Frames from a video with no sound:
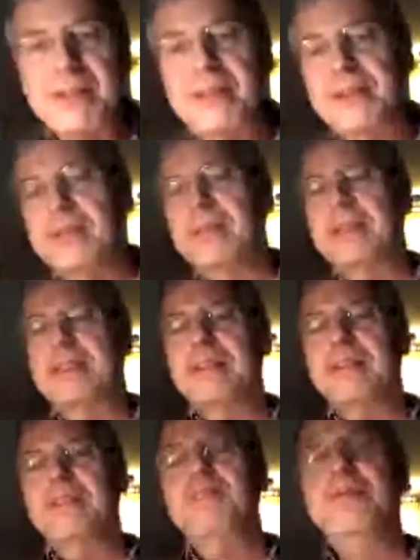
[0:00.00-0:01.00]
And if you look
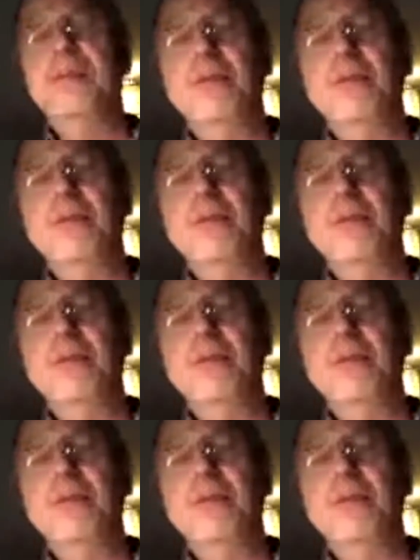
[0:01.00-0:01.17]
up